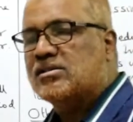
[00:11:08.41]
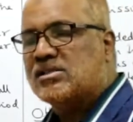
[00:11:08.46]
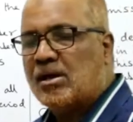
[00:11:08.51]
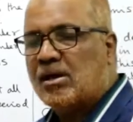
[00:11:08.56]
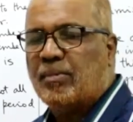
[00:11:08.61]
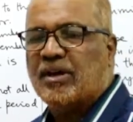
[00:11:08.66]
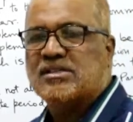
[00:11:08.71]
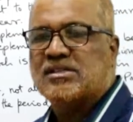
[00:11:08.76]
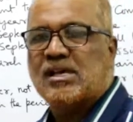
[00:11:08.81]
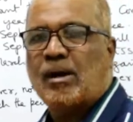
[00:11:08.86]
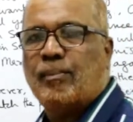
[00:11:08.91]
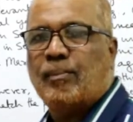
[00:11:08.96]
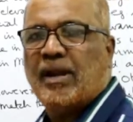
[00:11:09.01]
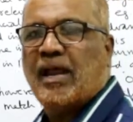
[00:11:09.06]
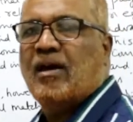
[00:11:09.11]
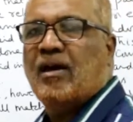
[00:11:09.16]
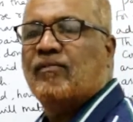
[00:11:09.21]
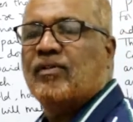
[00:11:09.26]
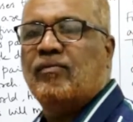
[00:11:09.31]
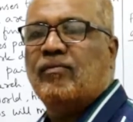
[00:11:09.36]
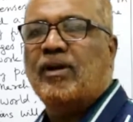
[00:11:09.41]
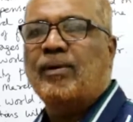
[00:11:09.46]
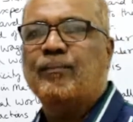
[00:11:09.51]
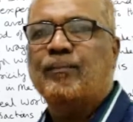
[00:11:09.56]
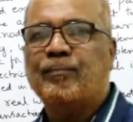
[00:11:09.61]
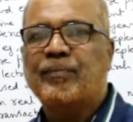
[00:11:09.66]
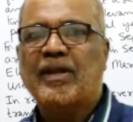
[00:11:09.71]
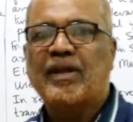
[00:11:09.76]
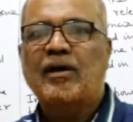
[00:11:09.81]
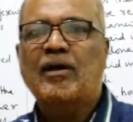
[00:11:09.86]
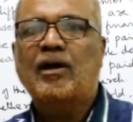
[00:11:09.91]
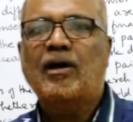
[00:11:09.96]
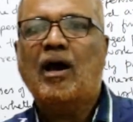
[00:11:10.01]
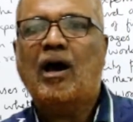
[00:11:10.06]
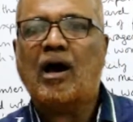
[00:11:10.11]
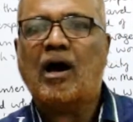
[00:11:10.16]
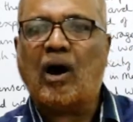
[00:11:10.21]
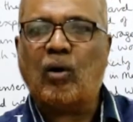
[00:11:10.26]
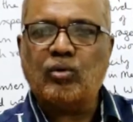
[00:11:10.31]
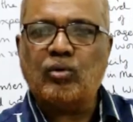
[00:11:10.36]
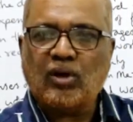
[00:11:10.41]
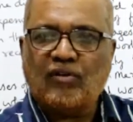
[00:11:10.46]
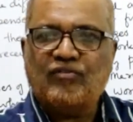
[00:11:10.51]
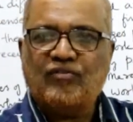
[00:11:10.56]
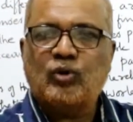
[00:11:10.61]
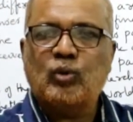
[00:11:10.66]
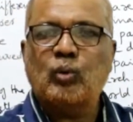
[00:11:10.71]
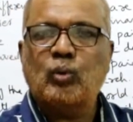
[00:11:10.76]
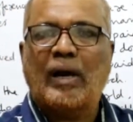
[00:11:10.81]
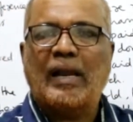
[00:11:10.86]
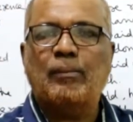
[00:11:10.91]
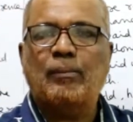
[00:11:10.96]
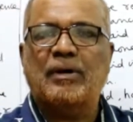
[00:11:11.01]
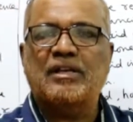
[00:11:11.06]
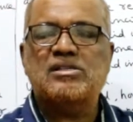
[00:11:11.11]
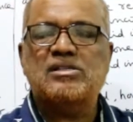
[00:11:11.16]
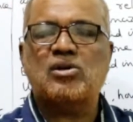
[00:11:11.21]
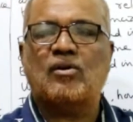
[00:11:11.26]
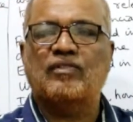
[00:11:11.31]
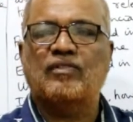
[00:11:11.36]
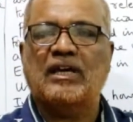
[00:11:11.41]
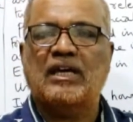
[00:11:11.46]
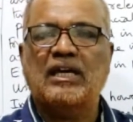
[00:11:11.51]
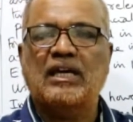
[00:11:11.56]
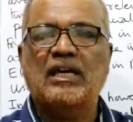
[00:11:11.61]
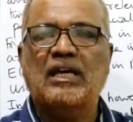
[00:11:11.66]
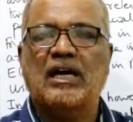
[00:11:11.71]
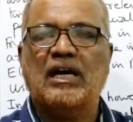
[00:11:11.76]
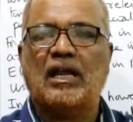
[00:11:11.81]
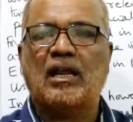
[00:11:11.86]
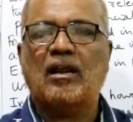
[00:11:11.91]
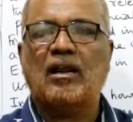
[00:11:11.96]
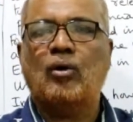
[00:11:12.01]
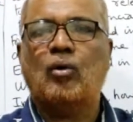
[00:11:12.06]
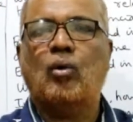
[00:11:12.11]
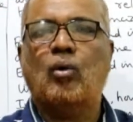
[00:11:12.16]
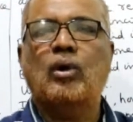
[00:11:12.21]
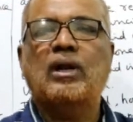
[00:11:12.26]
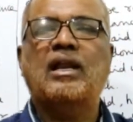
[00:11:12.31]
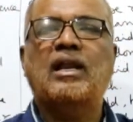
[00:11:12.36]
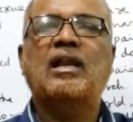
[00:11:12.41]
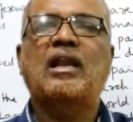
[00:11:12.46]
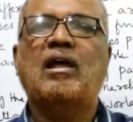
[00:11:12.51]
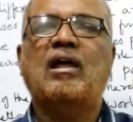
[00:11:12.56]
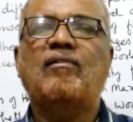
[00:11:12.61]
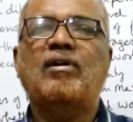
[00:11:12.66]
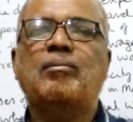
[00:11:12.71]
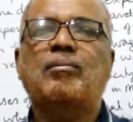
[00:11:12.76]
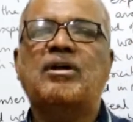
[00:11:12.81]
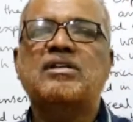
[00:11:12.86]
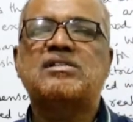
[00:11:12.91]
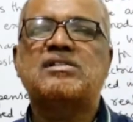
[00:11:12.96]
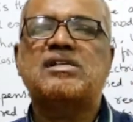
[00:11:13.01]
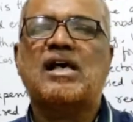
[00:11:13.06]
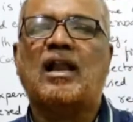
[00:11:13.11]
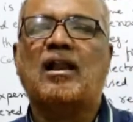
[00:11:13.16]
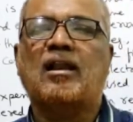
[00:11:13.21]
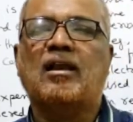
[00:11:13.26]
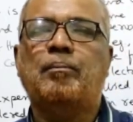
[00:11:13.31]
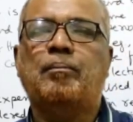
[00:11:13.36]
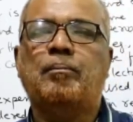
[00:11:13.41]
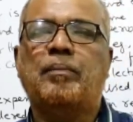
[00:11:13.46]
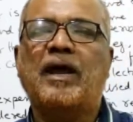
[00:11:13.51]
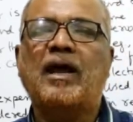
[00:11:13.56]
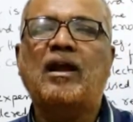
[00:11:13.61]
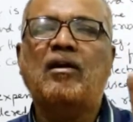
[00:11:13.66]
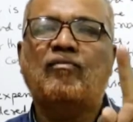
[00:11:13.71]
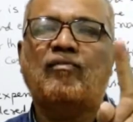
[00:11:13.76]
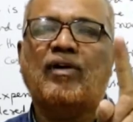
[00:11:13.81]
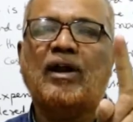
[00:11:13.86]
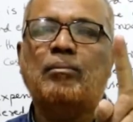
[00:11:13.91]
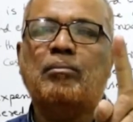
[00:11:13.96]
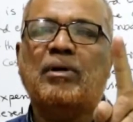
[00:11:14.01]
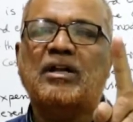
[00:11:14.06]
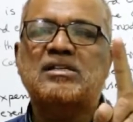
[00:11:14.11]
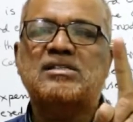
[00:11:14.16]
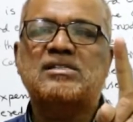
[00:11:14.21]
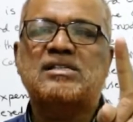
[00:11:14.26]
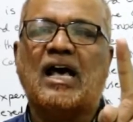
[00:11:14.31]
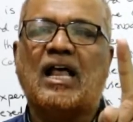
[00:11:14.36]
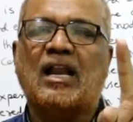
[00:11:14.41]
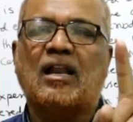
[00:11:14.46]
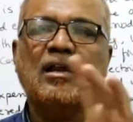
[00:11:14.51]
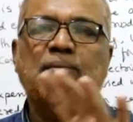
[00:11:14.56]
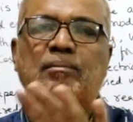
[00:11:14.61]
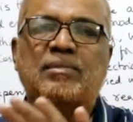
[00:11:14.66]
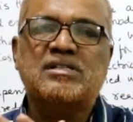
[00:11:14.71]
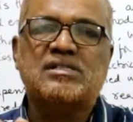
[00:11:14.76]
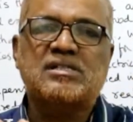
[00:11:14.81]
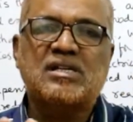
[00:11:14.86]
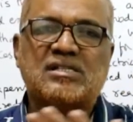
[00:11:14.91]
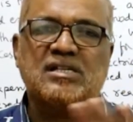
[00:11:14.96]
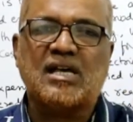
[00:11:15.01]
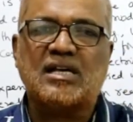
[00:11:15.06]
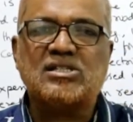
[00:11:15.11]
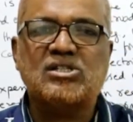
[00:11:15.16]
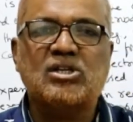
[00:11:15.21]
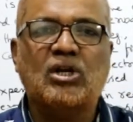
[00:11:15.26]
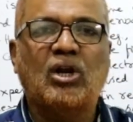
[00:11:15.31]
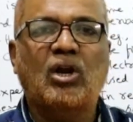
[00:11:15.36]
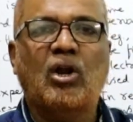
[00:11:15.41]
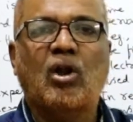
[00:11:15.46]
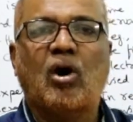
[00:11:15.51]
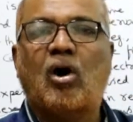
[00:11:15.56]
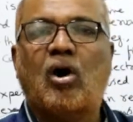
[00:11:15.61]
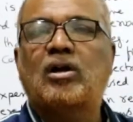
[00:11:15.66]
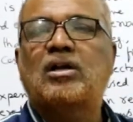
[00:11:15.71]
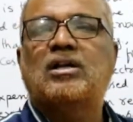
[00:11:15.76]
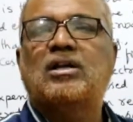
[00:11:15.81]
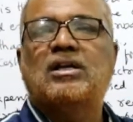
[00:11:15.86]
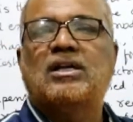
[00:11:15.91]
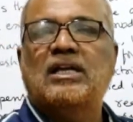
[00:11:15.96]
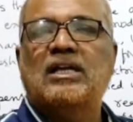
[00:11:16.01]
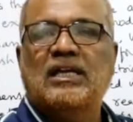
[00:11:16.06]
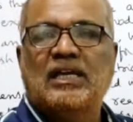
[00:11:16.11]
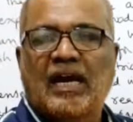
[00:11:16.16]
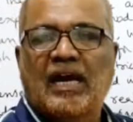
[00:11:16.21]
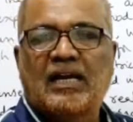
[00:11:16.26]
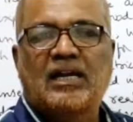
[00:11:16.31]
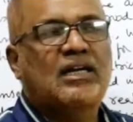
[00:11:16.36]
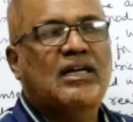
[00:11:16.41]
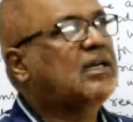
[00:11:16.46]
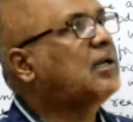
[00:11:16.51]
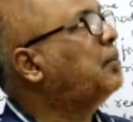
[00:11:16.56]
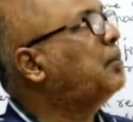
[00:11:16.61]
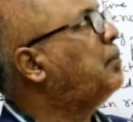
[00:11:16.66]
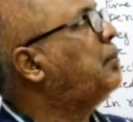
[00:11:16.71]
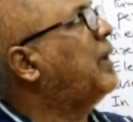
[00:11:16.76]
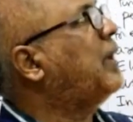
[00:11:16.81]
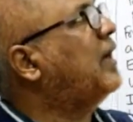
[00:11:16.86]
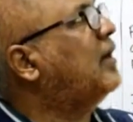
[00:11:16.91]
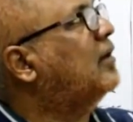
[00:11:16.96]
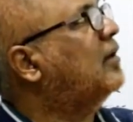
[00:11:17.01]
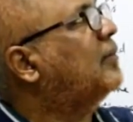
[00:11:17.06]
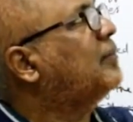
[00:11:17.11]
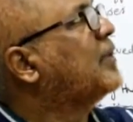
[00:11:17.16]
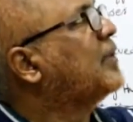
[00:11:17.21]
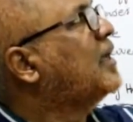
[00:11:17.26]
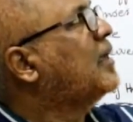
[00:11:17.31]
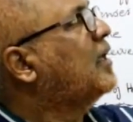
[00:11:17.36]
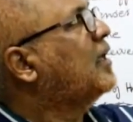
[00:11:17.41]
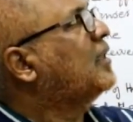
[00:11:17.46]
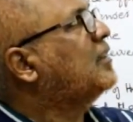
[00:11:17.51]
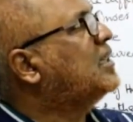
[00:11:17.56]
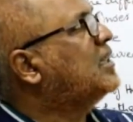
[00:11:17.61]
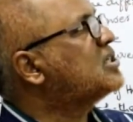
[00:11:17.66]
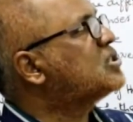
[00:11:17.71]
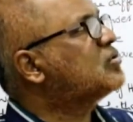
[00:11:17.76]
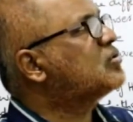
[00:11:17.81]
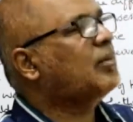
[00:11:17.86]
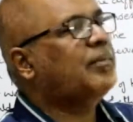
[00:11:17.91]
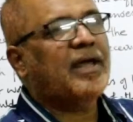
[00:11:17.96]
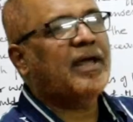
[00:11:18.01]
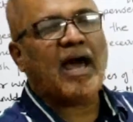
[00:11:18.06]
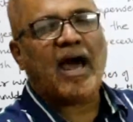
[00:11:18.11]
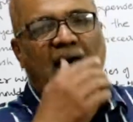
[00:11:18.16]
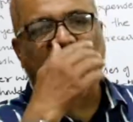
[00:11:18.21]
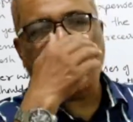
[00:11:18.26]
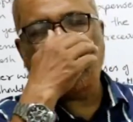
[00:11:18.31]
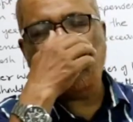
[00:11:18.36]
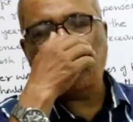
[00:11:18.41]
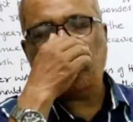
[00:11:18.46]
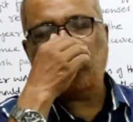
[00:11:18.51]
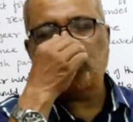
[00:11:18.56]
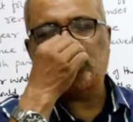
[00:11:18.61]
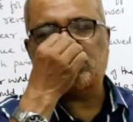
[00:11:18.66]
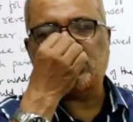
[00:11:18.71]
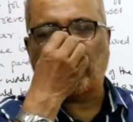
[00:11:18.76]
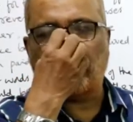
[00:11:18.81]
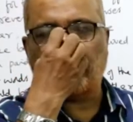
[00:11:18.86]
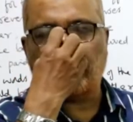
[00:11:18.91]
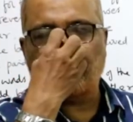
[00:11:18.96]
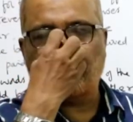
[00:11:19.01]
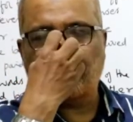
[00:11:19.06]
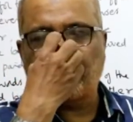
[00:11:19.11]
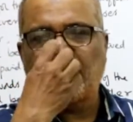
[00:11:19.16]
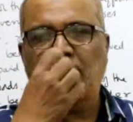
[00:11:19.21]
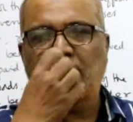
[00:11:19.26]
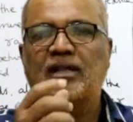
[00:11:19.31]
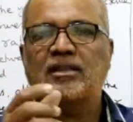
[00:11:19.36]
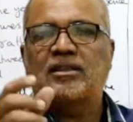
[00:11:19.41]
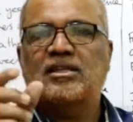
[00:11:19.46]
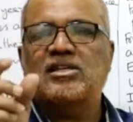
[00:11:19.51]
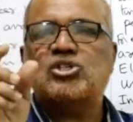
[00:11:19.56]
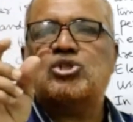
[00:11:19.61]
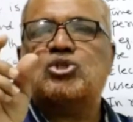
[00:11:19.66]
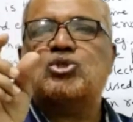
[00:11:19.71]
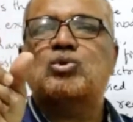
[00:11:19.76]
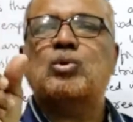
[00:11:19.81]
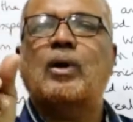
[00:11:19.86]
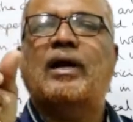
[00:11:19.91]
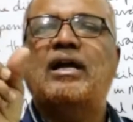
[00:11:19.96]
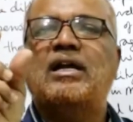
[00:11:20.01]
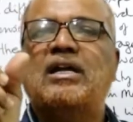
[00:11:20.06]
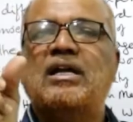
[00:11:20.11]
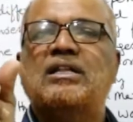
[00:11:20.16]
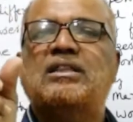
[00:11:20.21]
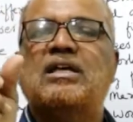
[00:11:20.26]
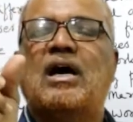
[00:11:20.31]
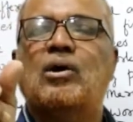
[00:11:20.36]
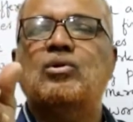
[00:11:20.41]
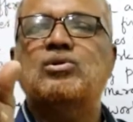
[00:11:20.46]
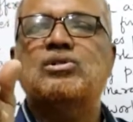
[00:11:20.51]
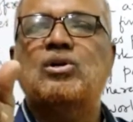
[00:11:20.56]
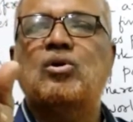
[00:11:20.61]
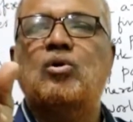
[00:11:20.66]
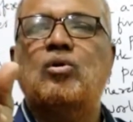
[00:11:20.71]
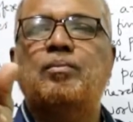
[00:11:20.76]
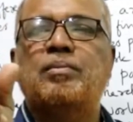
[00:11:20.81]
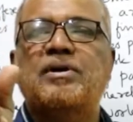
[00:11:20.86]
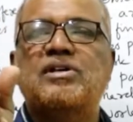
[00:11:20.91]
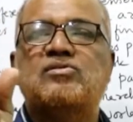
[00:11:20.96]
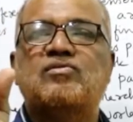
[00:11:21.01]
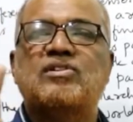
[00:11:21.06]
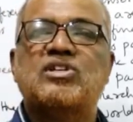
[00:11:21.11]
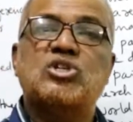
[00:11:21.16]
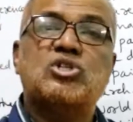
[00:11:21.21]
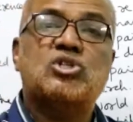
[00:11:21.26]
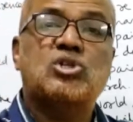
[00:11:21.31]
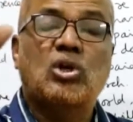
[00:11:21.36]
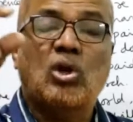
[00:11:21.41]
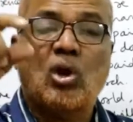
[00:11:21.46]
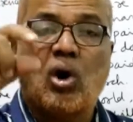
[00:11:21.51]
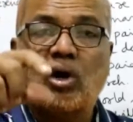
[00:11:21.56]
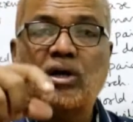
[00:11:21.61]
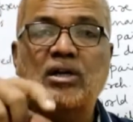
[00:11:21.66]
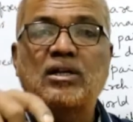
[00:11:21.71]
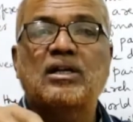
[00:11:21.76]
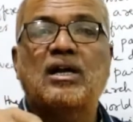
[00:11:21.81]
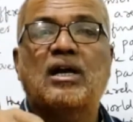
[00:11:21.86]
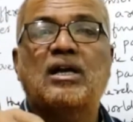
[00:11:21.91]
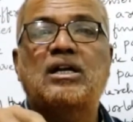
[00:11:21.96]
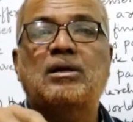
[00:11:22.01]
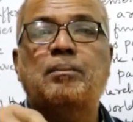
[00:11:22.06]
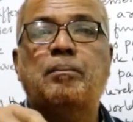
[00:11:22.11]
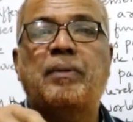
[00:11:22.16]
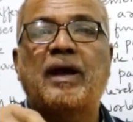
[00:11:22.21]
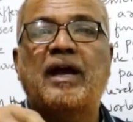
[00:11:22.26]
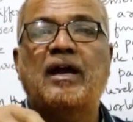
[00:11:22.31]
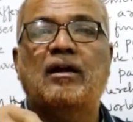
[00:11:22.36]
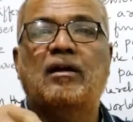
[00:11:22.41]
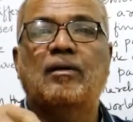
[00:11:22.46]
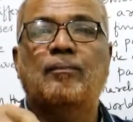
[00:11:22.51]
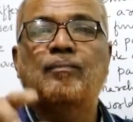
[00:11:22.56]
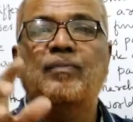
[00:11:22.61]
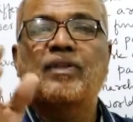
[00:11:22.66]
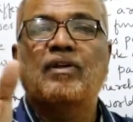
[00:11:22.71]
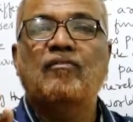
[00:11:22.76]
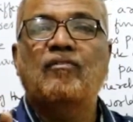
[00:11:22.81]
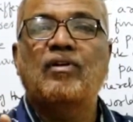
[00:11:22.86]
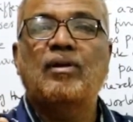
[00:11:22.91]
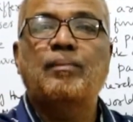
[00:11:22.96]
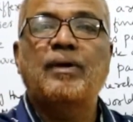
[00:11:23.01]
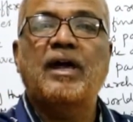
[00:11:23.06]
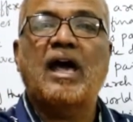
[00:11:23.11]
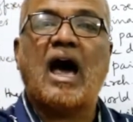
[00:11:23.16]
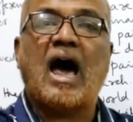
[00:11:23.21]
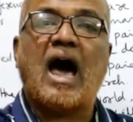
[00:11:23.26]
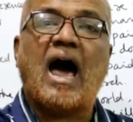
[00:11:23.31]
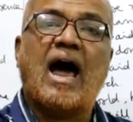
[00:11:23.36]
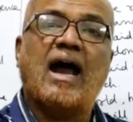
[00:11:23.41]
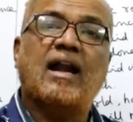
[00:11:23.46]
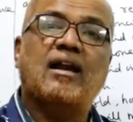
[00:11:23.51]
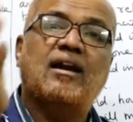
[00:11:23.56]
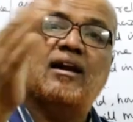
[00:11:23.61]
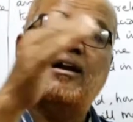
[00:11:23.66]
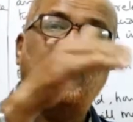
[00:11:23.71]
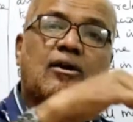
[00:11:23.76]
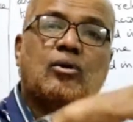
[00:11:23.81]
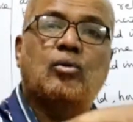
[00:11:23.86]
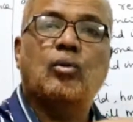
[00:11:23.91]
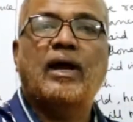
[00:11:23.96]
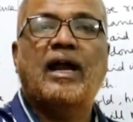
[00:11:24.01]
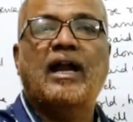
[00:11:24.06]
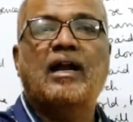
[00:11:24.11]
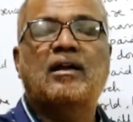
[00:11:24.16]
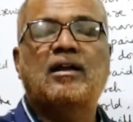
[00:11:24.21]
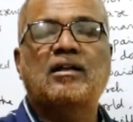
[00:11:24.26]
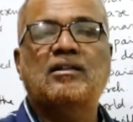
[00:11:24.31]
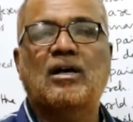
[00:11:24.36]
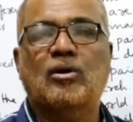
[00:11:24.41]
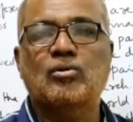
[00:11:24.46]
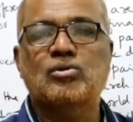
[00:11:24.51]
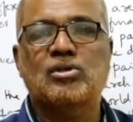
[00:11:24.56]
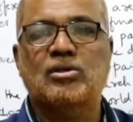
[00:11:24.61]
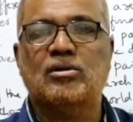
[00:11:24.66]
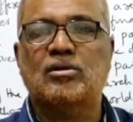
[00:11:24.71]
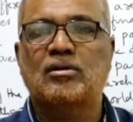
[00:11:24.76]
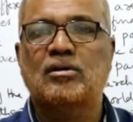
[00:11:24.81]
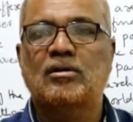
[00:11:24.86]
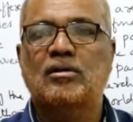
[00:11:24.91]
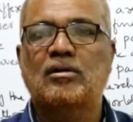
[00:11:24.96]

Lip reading: Same example I have given. Out of 12 months of the year, only 11 months salary paid, 1 month salary business has not yet paid. This will be added to salary. This 20,000 rupees which is not yet paid will be added to 80,000.